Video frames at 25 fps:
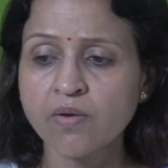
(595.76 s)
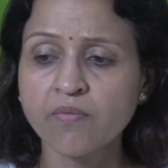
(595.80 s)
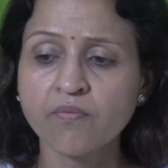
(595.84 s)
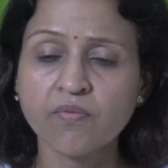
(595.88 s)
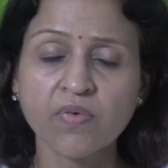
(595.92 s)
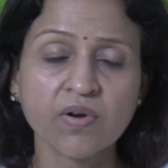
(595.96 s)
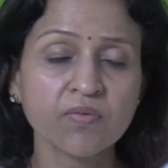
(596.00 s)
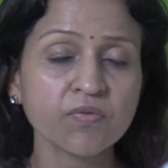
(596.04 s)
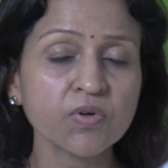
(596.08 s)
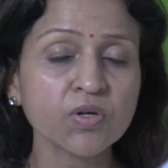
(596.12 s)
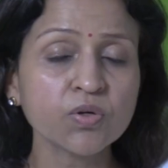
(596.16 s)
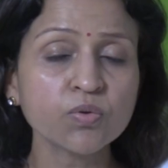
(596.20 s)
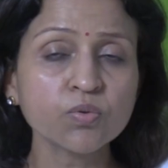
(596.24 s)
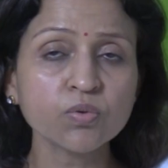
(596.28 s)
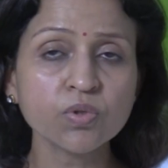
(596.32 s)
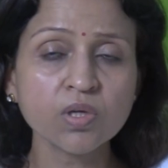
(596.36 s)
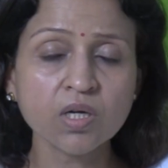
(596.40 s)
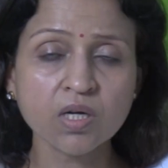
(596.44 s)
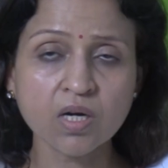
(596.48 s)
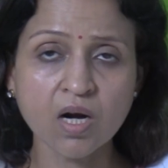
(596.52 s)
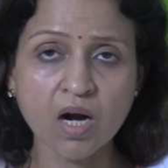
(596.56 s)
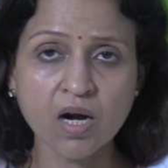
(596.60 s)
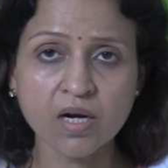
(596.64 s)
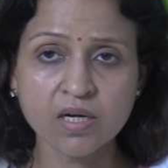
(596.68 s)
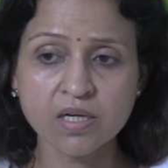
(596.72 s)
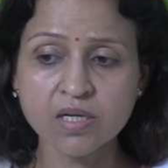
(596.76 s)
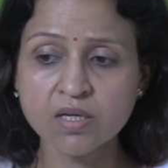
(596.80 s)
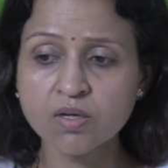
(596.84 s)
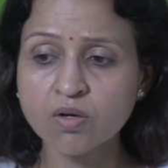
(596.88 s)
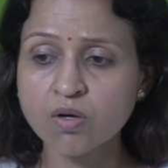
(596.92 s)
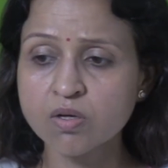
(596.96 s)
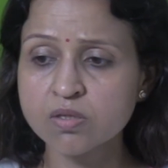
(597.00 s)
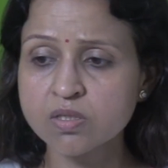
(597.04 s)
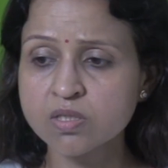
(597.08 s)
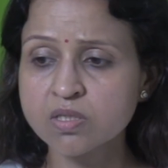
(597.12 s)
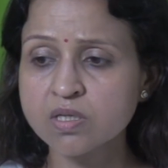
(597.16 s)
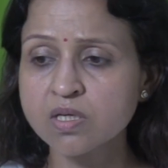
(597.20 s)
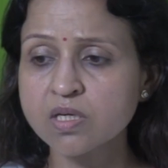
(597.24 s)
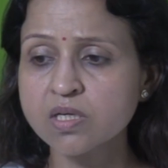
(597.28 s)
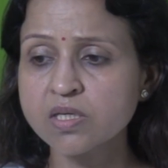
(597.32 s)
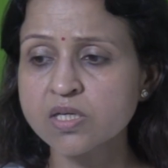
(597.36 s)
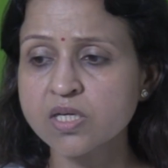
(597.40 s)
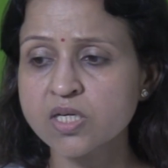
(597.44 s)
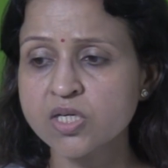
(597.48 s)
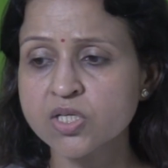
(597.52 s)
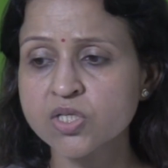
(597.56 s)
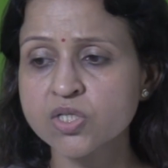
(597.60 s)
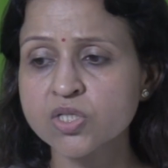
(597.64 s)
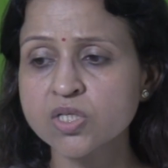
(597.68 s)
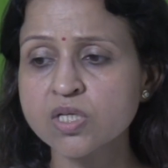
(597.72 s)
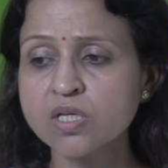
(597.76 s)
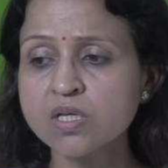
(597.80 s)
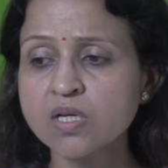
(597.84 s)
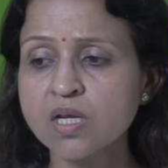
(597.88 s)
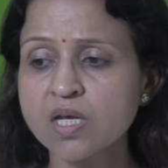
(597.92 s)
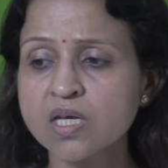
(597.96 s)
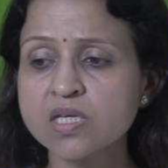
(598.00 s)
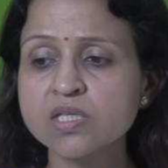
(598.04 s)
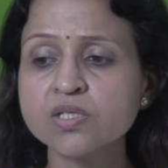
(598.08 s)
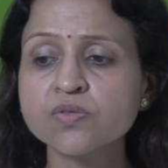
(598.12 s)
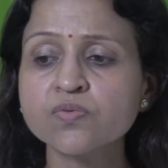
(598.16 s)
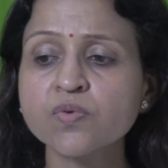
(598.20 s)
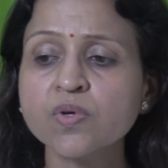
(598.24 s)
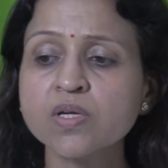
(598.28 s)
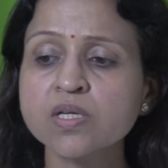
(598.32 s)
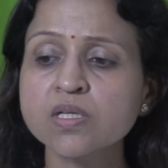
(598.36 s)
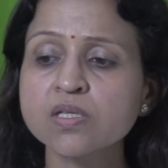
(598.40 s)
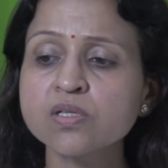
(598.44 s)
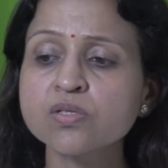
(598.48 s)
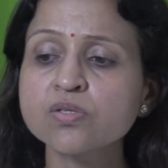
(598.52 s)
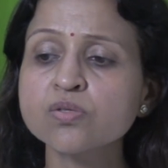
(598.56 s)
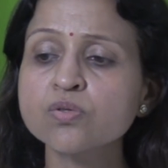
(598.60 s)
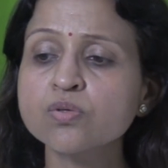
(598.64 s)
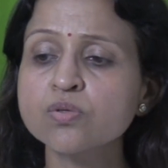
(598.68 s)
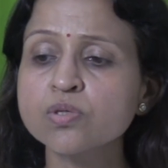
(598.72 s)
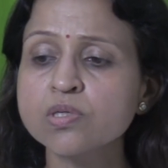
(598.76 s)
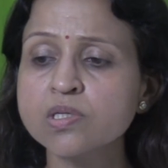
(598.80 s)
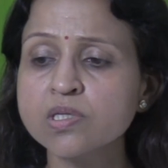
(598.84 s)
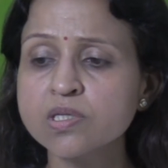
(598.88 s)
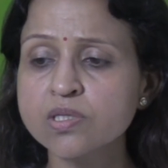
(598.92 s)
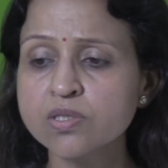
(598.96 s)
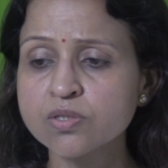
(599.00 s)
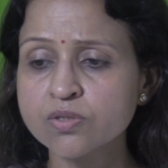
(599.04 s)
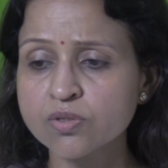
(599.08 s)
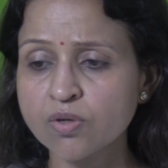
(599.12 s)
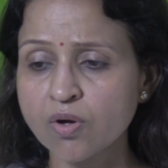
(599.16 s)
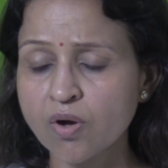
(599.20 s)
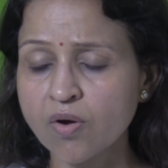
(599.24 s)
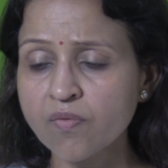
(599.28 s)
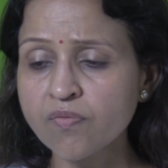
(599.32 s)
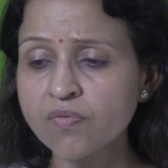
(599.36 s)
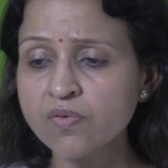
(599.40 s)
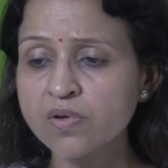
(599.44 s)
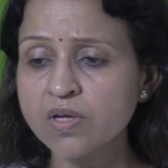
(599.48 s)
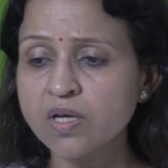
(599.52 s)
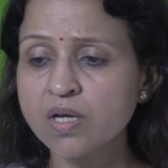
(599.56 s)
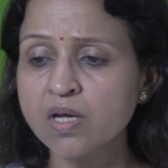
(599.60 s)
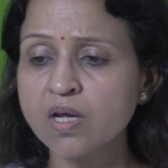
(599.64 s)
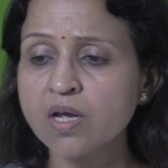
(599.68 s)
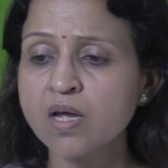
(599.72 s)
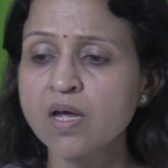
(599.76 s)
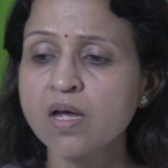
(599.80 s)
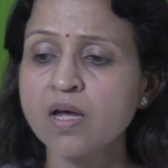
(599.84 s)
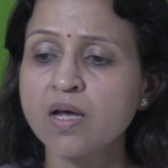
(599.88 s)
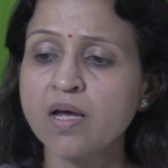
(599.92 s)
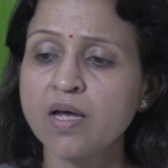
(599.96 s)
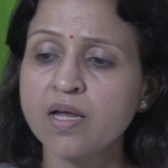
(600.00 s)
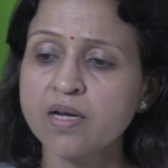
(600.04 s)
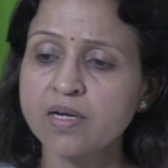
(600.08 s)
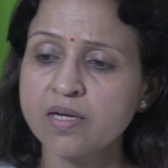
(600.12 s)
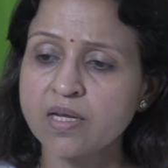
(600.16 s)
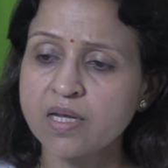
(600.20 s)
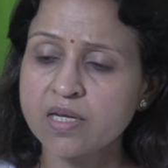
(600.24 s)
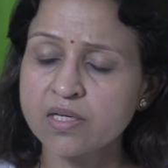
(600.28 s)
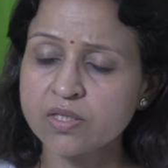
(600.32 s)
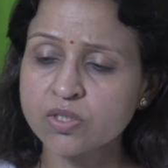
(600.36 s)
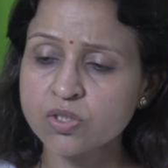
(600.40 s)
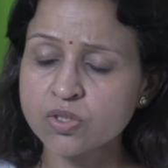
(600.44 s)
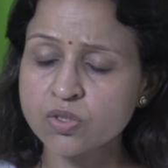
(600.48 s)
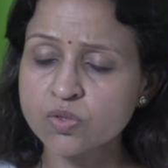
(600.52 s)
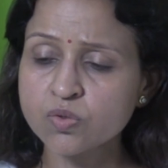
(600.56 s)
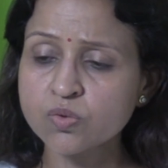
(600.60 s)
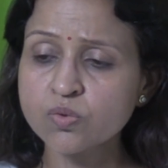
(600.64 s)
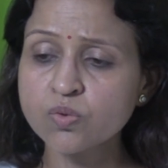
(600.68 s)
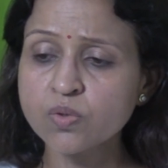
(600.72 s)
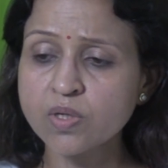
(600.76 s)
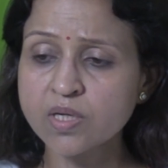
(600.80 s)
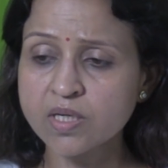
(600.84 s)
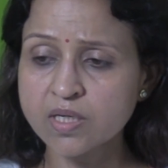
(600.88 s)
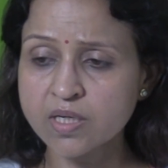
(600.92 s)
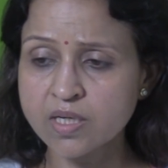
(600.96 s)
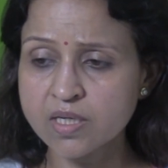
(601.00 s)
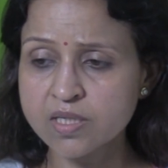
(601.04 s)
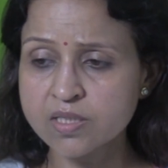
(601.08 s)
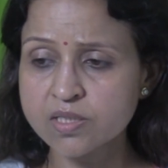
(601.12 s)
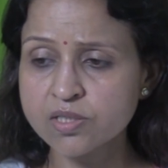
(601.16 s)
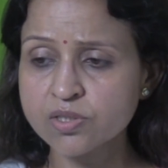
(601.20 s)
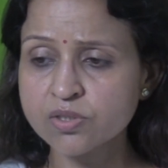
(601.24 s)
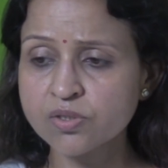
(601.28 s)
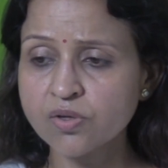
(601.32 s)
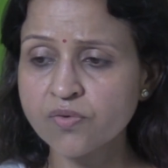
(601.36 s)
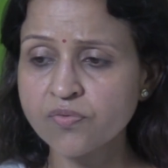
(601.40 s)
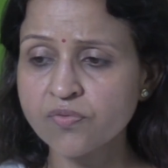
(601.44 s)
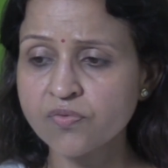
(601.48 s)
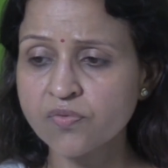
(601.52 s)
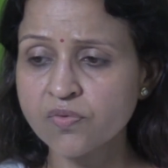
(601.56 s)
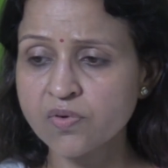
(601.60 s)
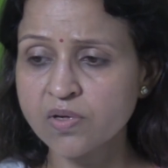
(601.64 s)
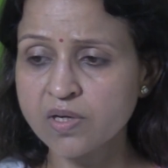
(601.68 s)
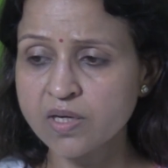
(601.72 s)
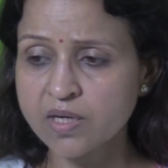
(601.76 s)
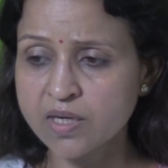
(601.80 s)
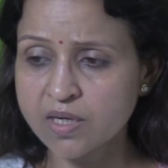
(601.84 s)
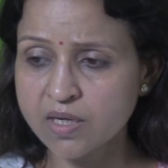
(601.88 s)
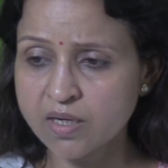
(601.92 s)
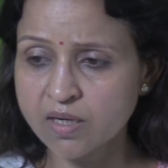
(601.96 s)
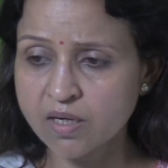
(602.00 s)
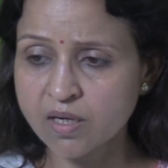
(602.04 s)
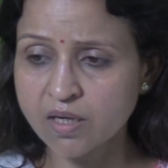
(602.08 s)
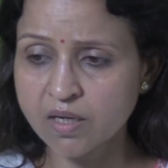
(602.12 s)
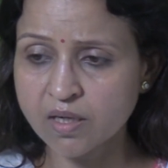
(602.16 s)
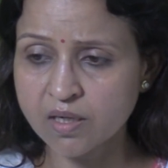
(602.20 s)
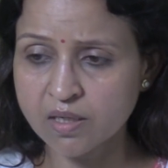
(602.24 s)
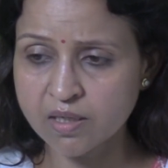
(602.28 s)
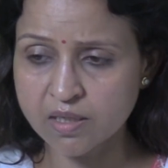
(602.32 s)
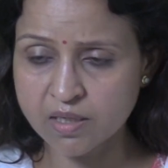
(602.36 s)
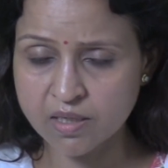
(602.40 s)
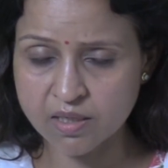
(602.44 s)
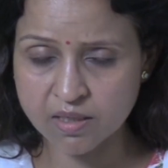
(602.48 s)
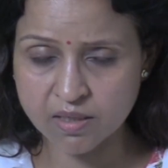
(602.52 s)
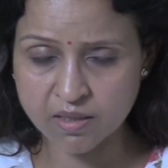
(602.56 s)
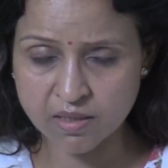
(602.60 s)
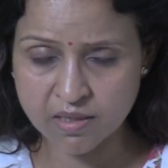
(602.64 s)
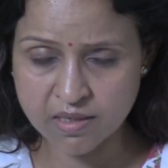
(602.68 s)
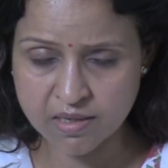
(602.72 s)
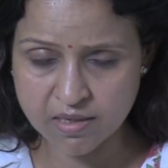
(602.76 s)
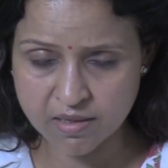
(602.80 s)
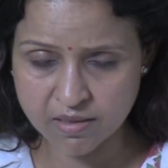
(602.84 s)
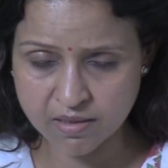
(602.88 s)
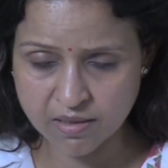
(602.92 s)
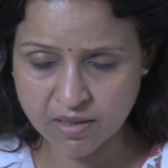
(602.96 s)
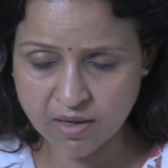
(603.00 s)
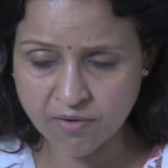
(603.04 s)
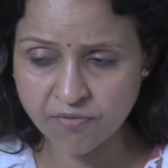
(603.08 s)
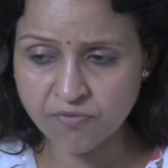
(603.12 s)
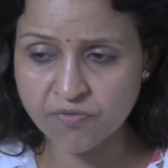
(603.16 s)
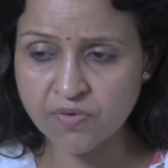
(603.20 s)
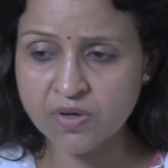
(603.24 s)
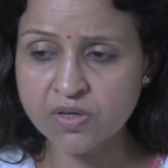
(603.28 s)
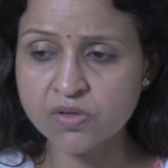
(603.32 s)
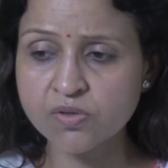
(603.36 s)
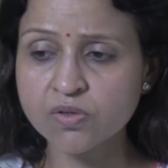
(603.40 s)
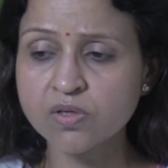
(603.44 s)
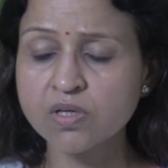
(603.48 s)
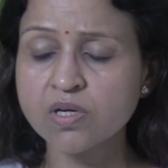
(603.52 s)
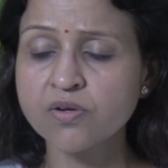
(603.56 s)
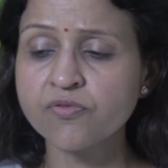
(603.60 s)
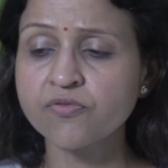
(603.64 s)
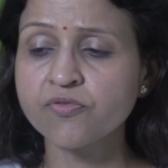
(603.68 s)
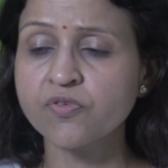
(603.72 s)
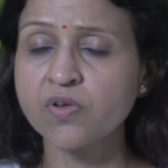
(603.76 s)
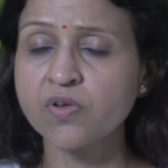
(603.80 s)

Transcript: When we do the cardiac auscultation, S1 is usually soft and S2 in cases of left ventricular